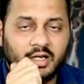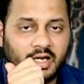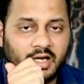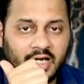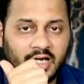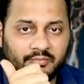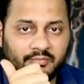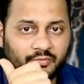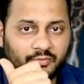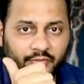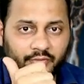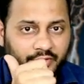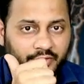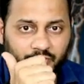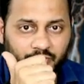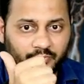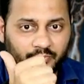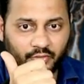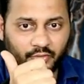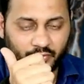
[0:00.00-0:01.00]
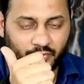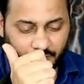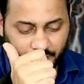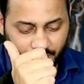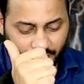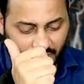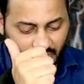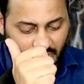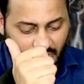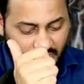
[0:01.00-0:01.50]
I'm going to borrow.
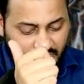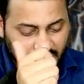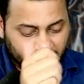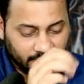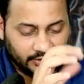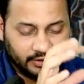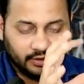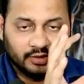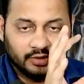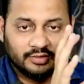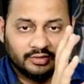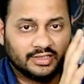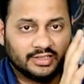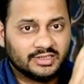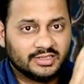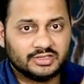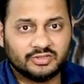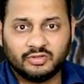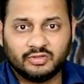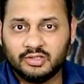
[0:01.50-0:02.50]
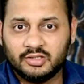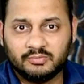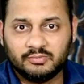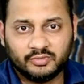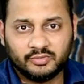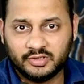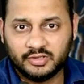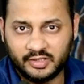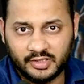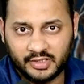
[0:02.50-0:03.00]
See, this is all
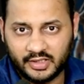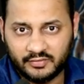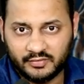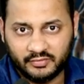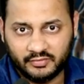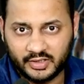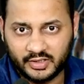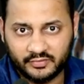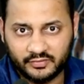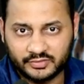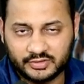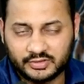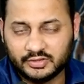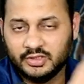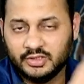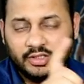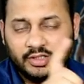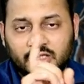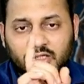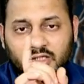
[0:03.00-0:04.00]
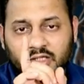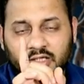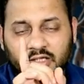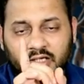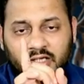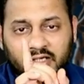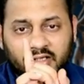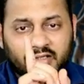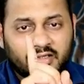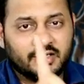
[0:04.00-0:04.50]
about the derivatives.
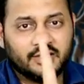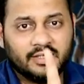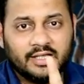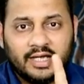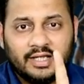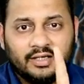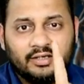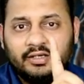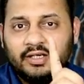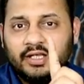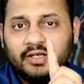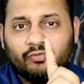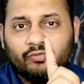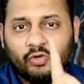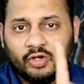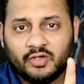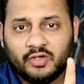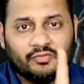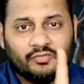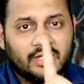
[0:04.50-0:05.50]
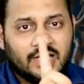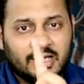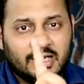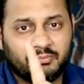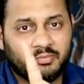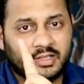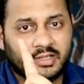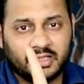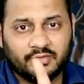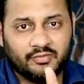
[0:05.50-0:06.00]
In reality, what will
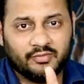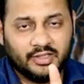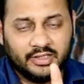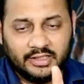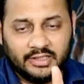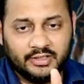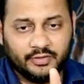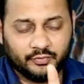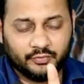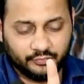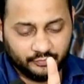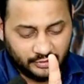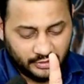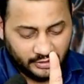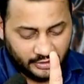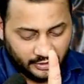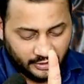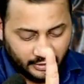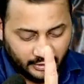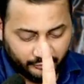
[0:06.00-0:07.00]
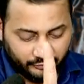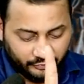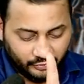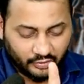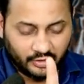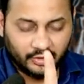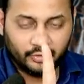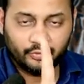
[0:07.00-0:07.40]
happen, I will tell you. If you are